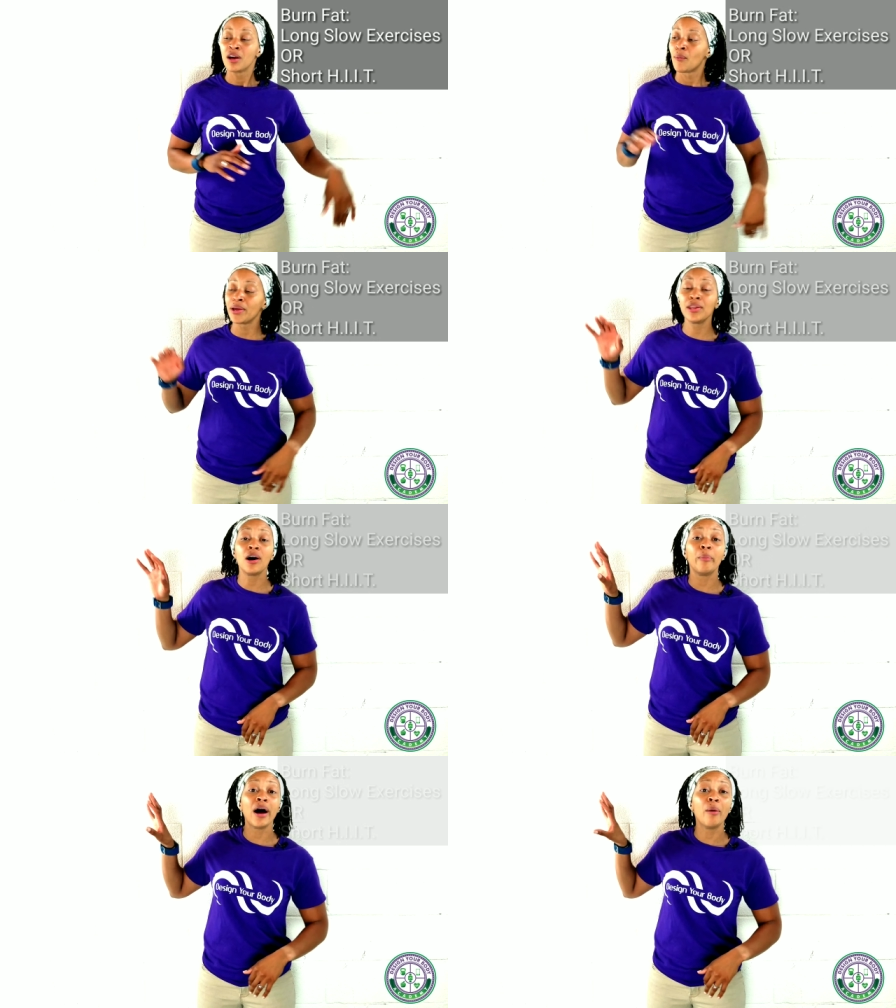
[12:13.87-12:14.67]
We
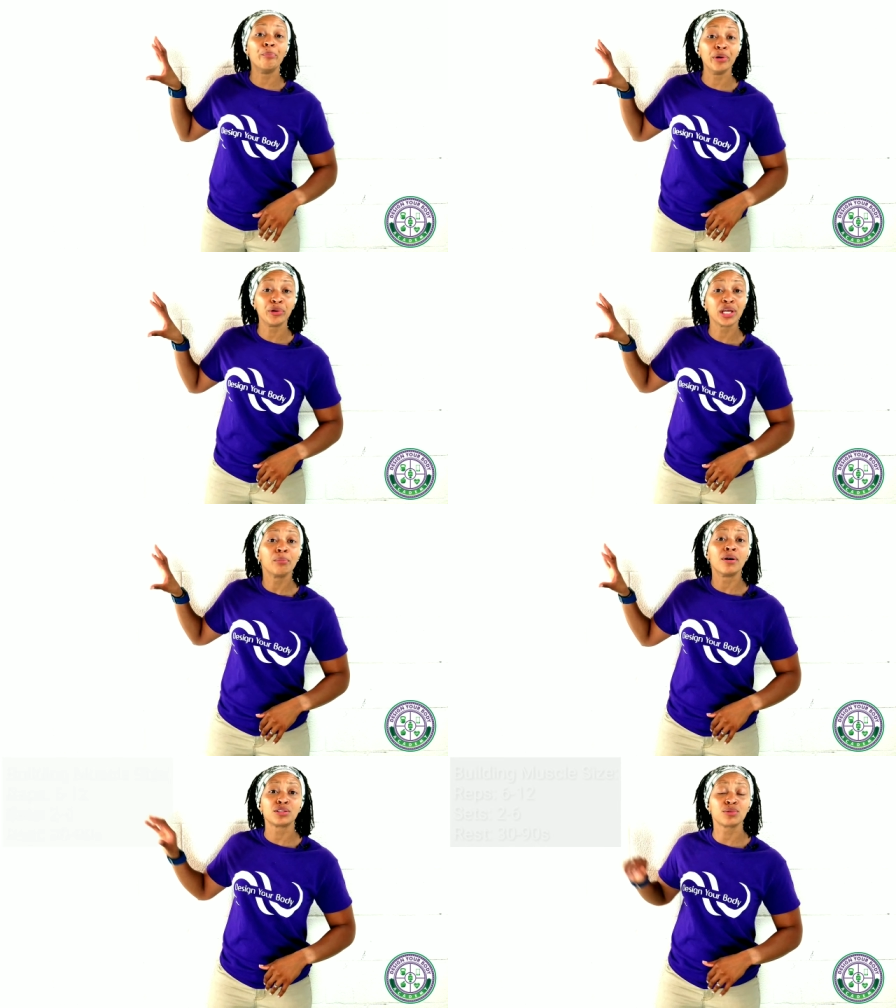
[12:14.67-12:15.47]
know about building
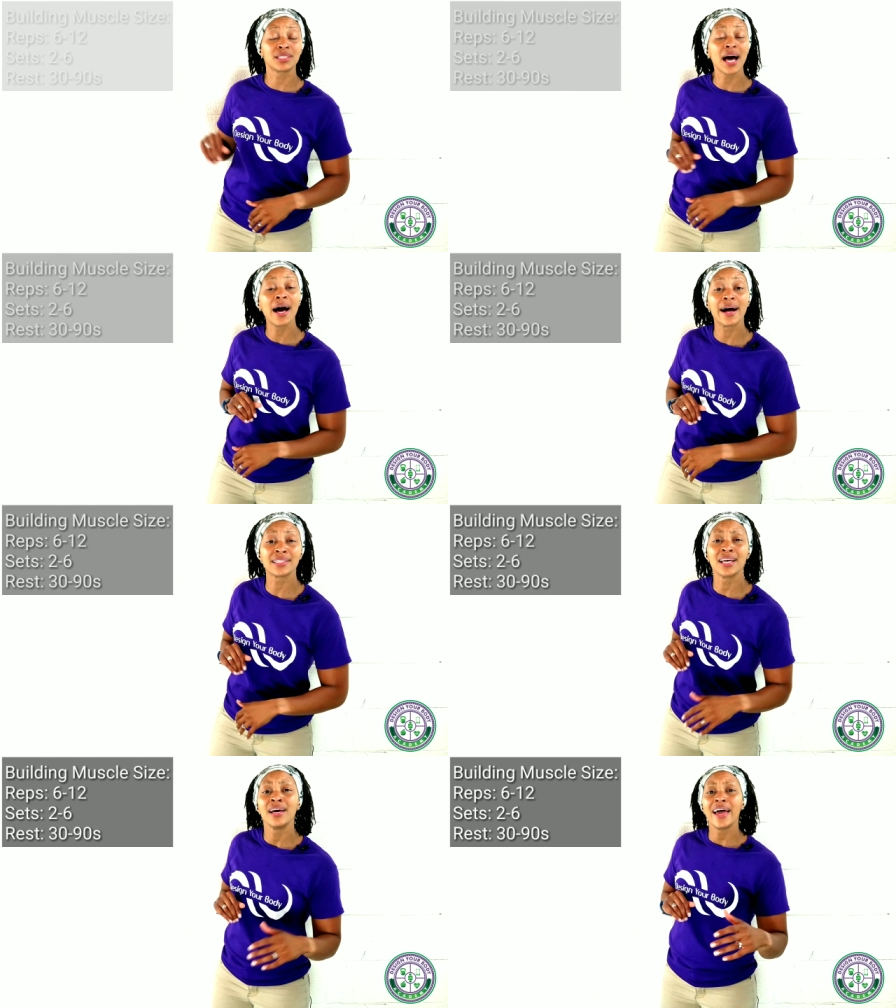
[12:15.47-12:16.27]
muscle size.